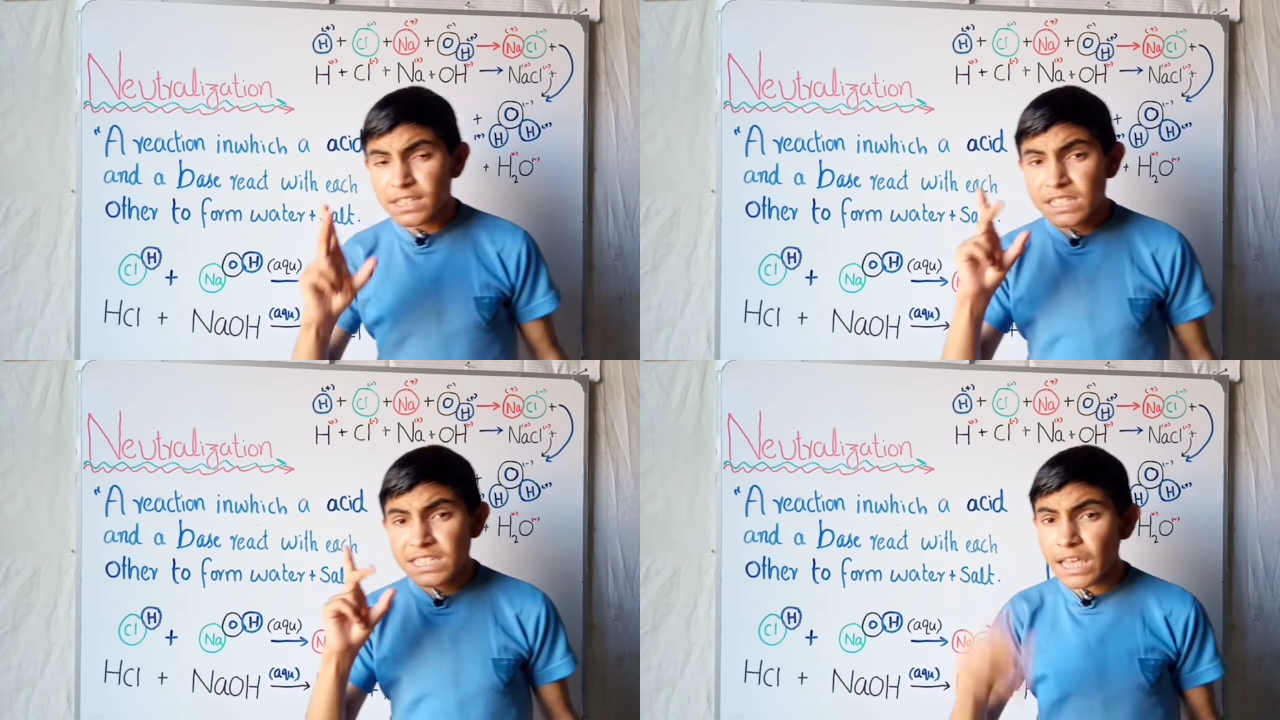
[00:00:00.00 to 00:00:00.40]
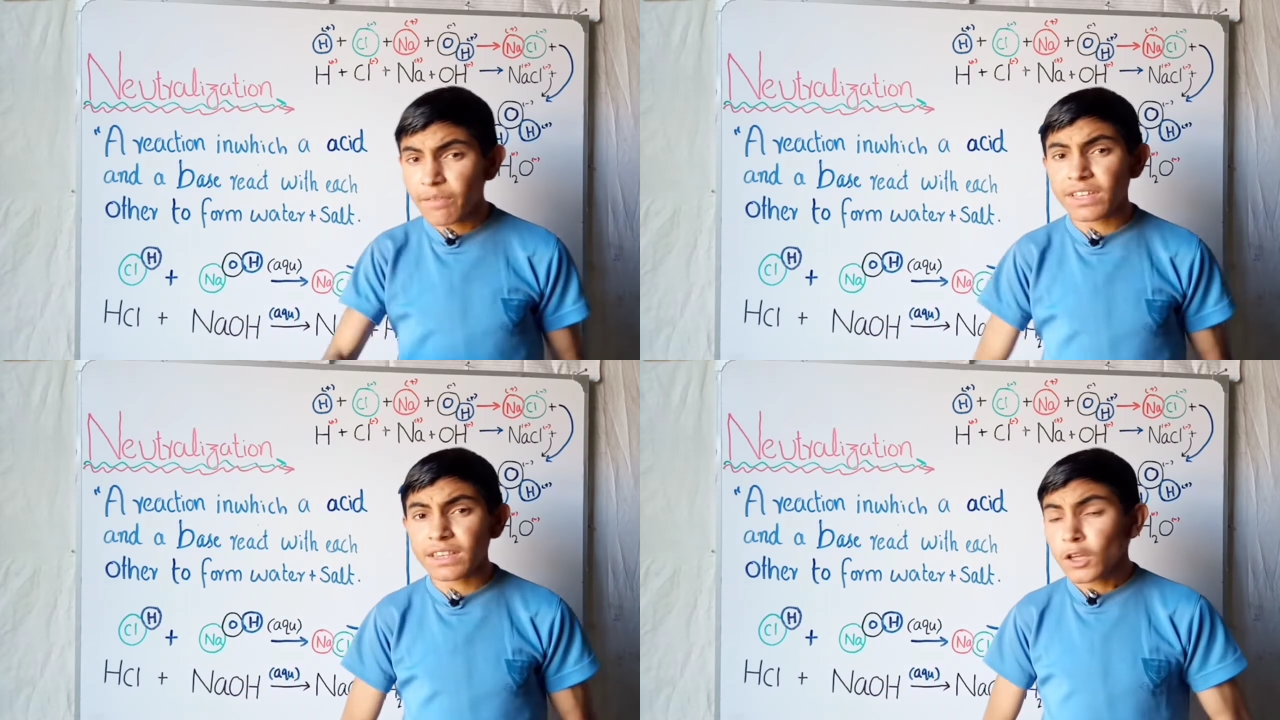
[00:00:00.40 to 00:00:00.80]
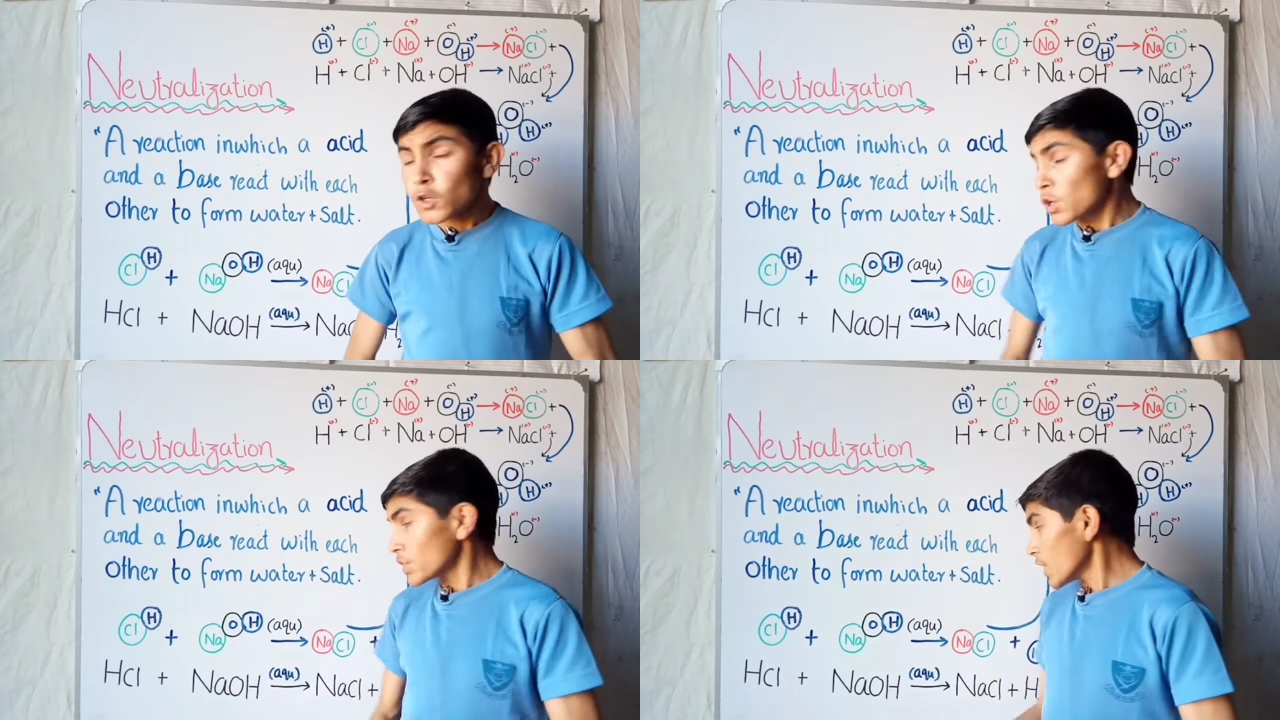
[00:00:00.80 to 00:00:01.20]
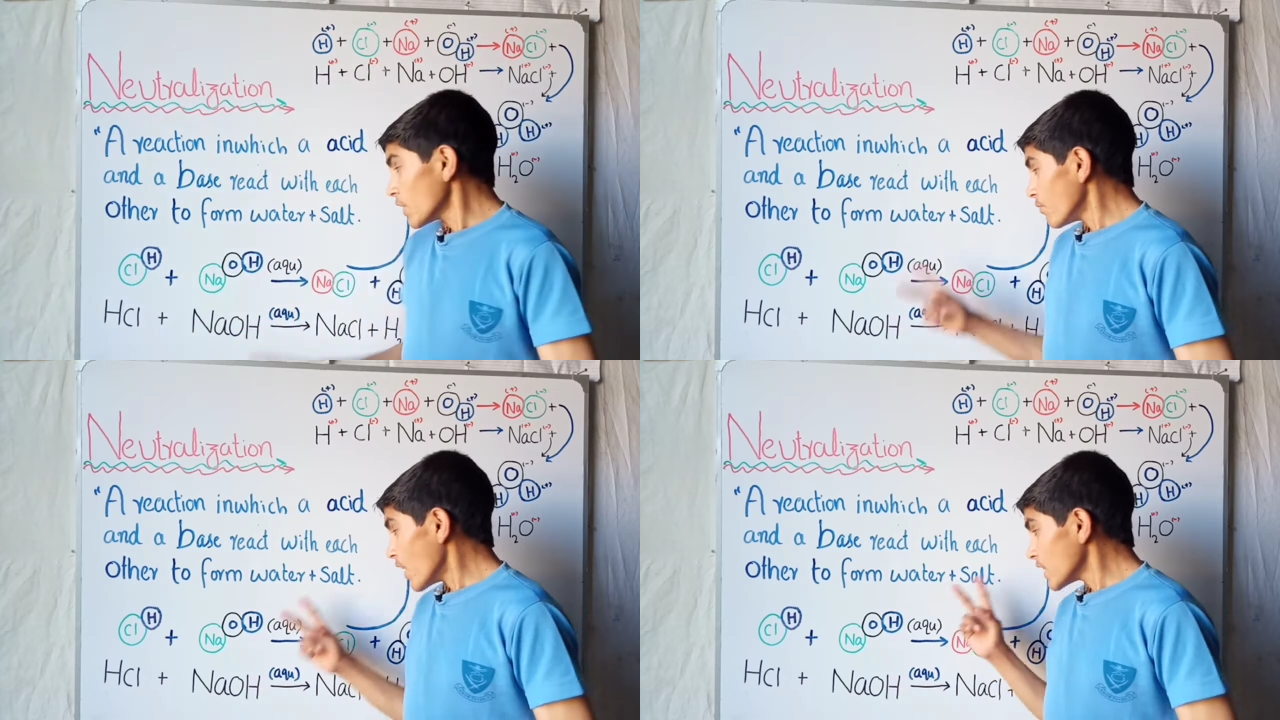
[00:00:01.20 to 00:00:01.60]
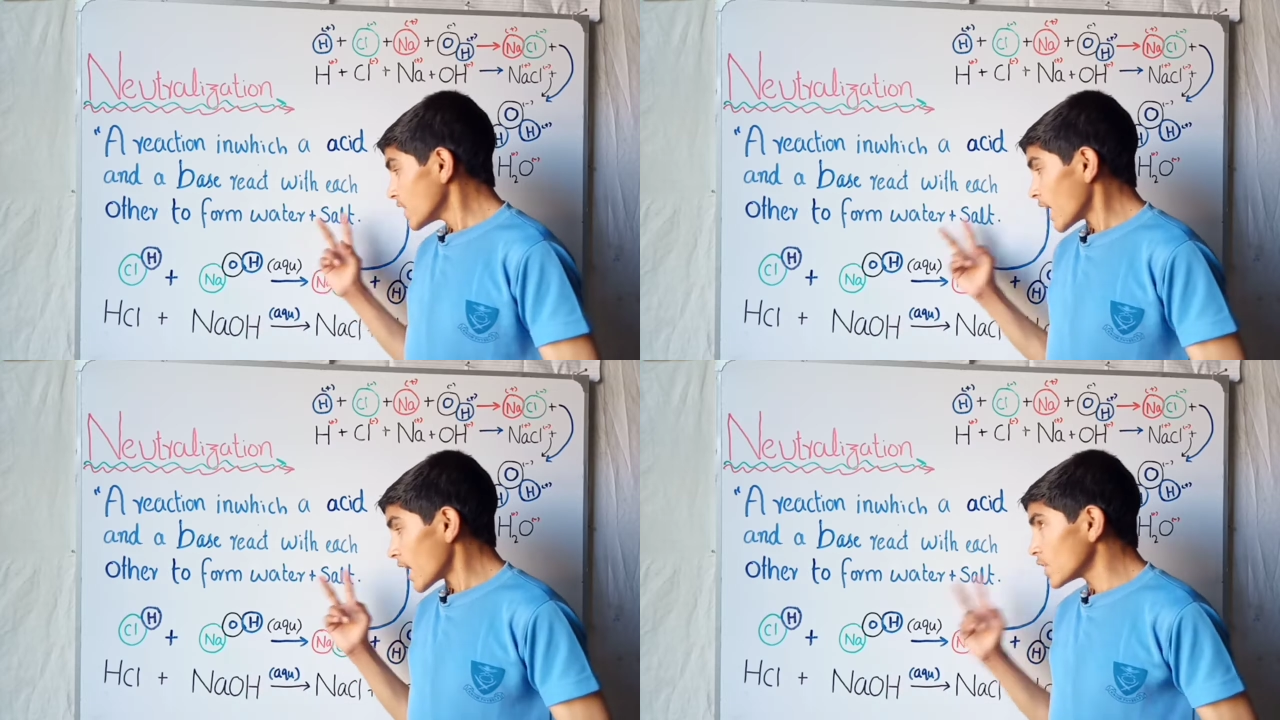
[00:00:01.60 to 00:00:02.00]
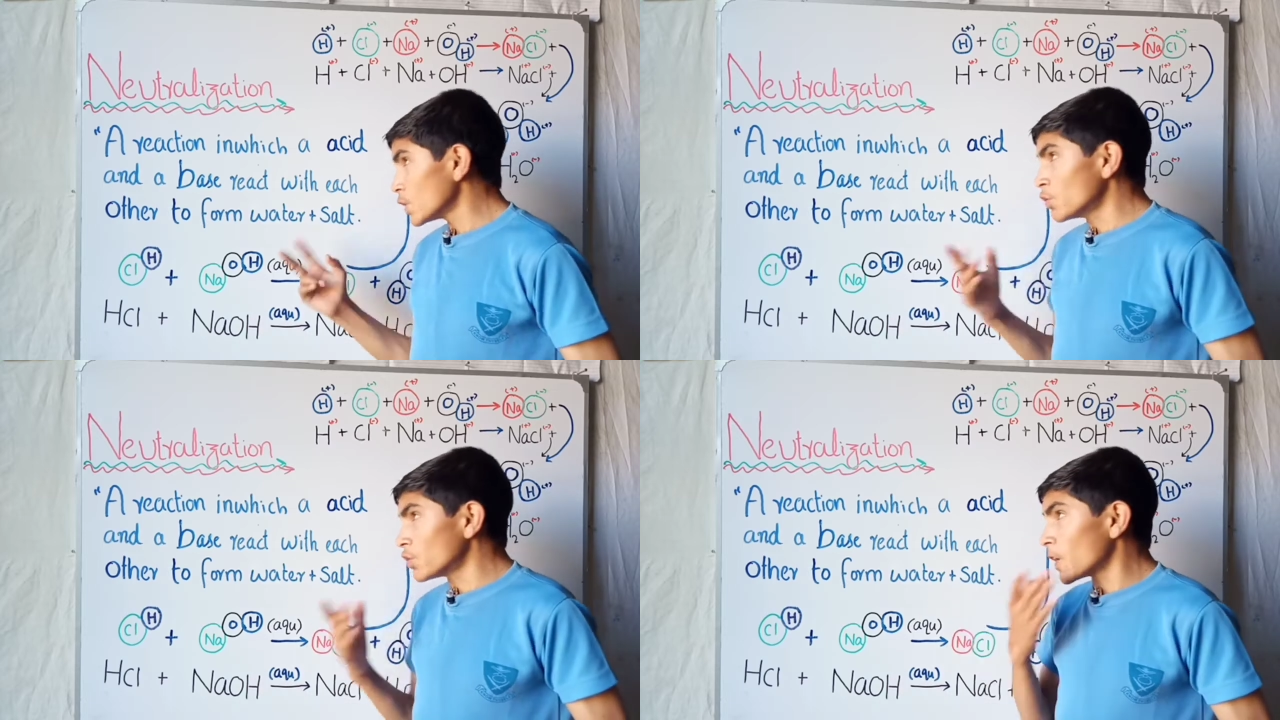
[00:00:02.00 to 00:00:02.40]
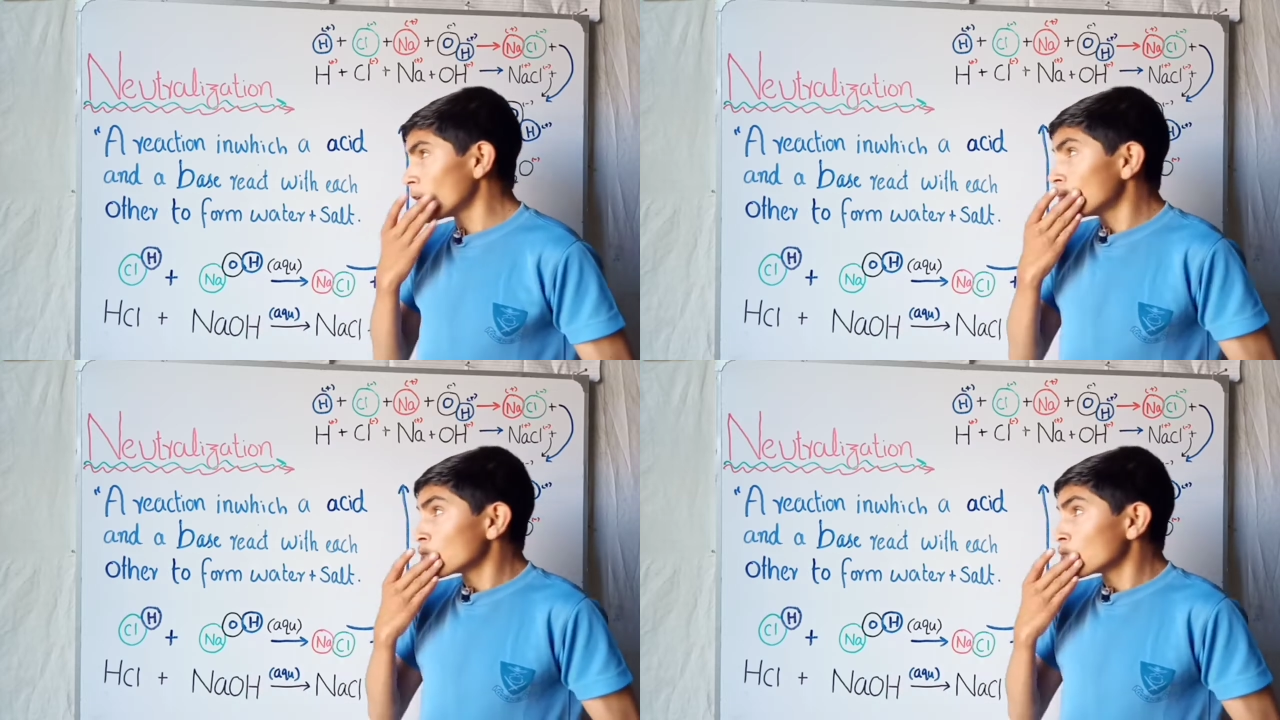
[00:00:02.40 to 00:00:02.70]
7, so therefore they are neutral.